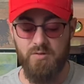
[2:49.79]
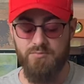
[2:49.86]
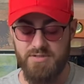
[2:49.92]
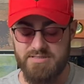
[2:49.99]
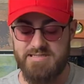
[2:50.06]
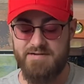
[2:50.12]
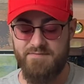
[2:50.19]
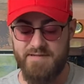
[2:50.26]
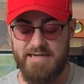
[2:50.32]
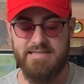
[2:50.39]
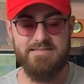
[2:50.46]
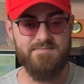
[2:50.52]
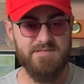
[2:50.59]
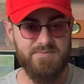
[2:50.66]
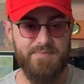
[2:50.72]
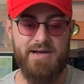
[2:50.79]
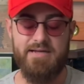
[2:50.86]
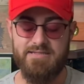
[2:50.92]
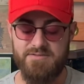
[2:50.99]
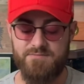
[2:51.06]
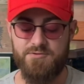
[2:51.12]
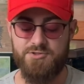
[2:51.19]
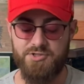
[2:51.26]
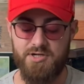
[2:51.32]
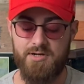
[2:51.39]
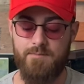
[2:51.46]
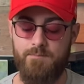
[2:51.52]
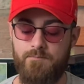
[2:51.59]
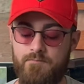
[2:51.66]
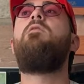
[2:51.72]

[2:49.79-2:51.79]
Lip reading: But it's definitely got some spice for sure.